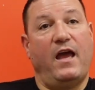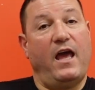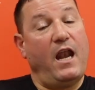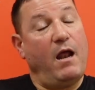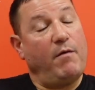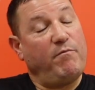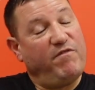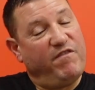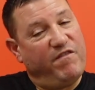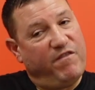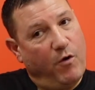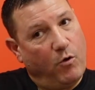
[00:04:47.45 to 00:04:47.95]
And
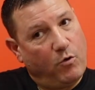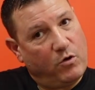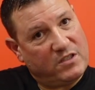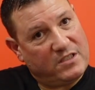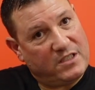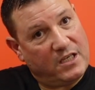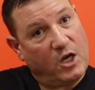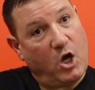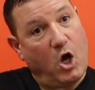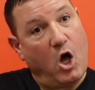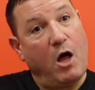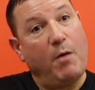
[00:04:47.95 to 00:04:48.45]
I'm
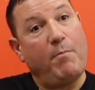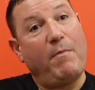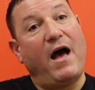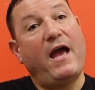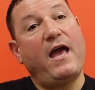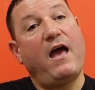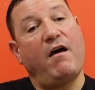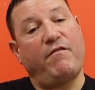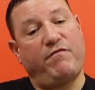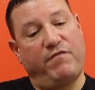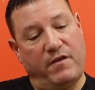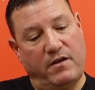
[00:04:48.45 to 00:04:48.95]
focusing all
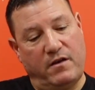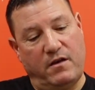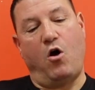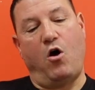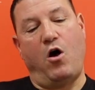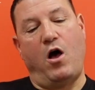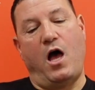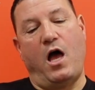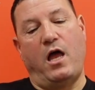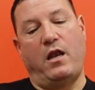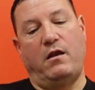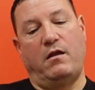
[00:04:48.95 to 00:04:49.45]
my effort
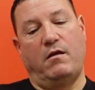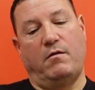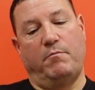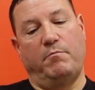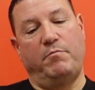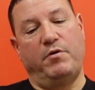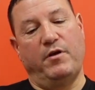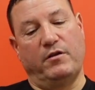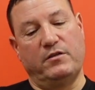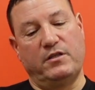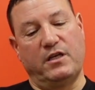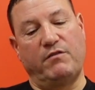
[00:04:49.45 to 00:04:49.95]
on
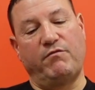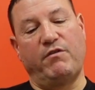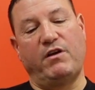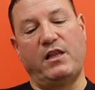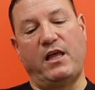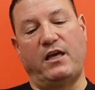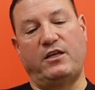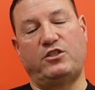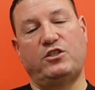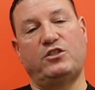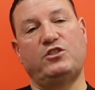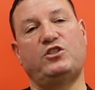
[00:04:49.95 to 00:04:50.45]
building
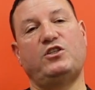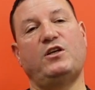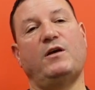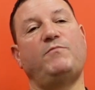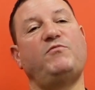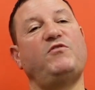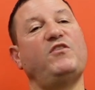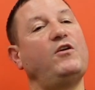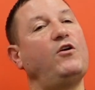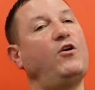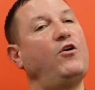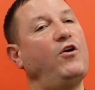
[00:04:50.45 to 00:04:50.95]

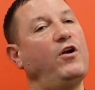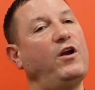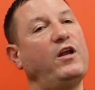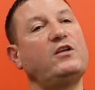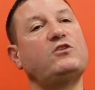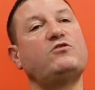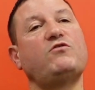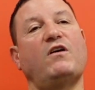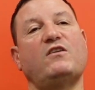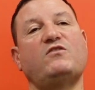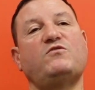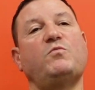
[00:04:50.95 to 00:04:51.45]
relationships and earning
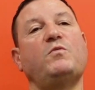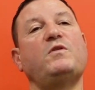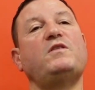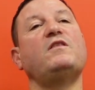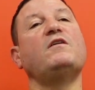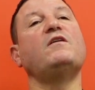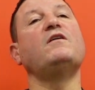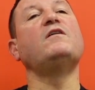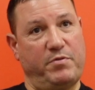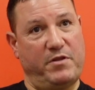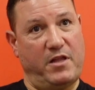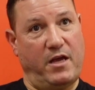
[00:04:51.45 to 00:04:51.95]
trust with
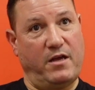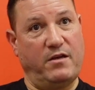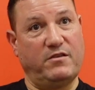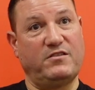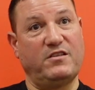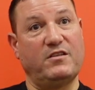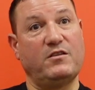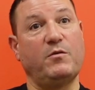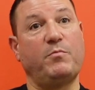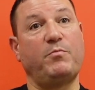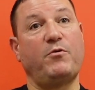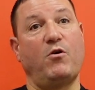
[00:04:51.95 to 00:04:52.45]
the players
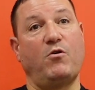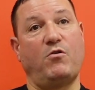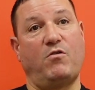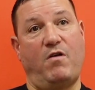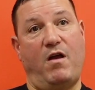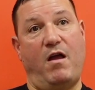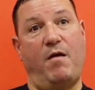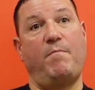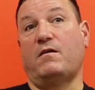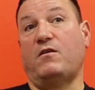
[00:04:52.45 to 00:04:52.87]
in the program.